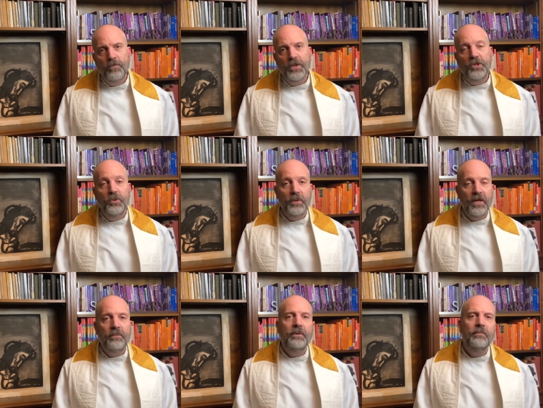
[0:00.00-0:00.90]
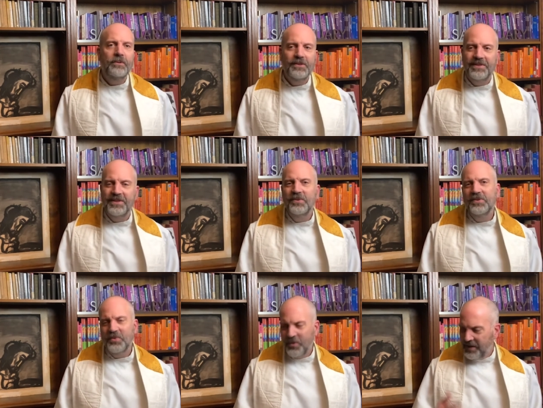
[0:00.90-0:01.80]
QAnon members
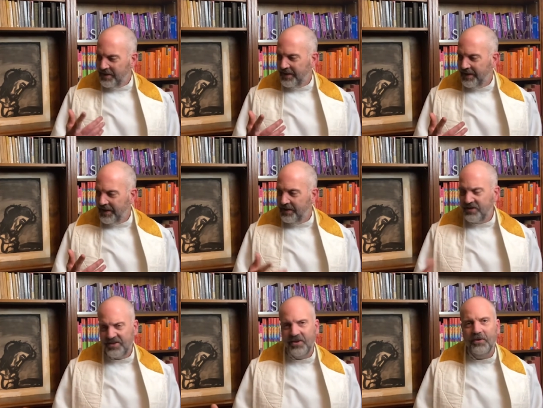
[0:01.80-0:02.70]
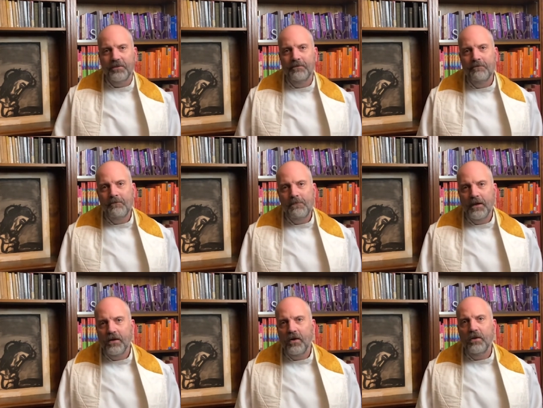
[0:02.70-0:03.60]
use the word to insult
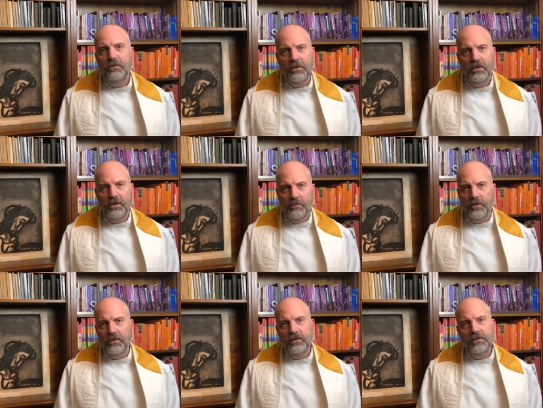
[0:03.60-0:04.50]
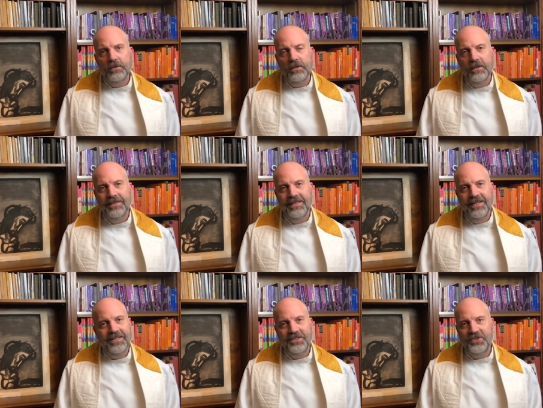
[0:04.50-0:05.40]
gullible liberals.
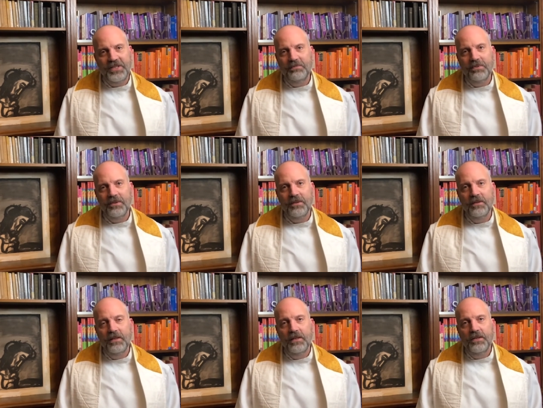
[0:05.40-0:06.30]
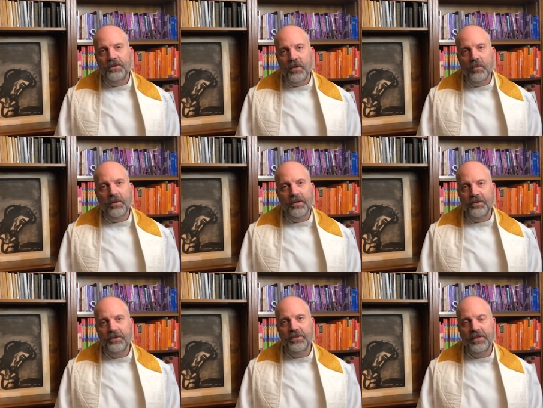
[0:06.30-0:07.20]
The sheeple don't
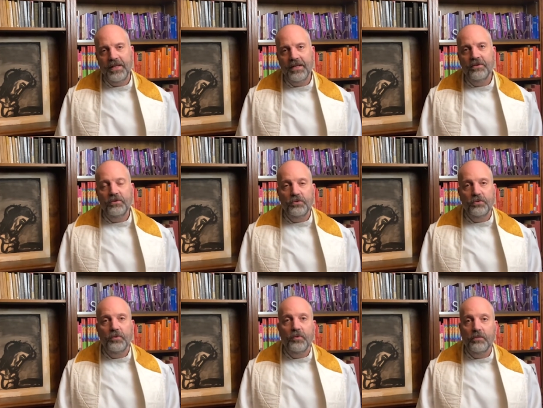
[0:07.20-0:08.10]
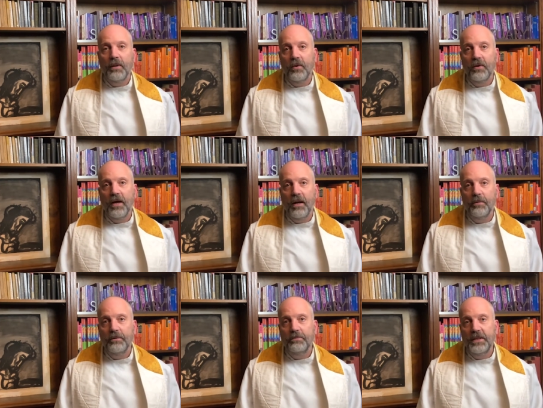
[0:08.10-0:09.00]
understand the truth about
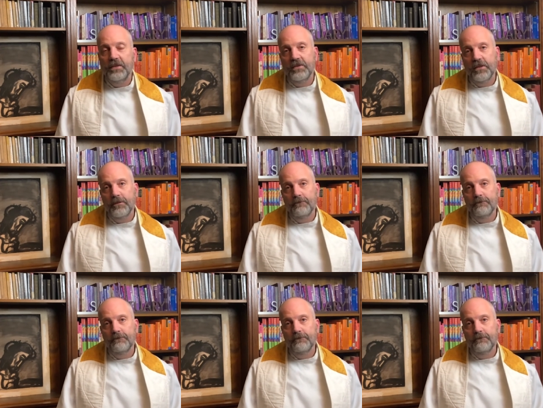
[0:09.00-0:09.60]
Comet Pizza.